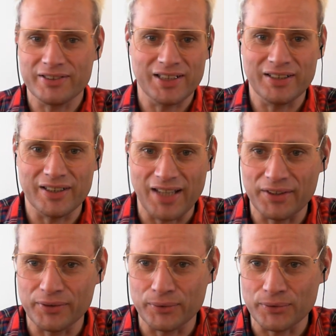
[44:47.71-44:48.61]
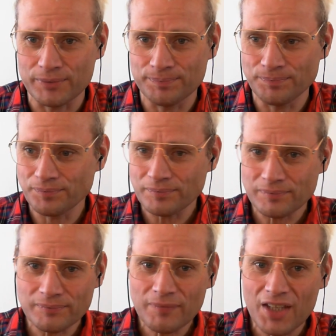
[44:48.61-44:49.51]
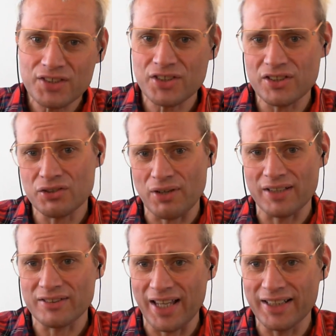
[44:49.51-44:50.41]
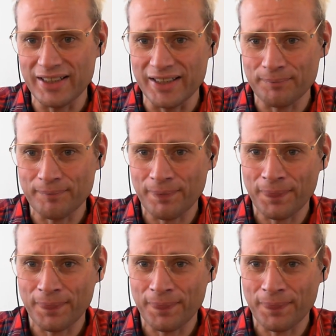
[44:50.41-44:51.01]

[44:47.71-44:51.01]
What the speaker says: Celia Daniels, she's a trans lady,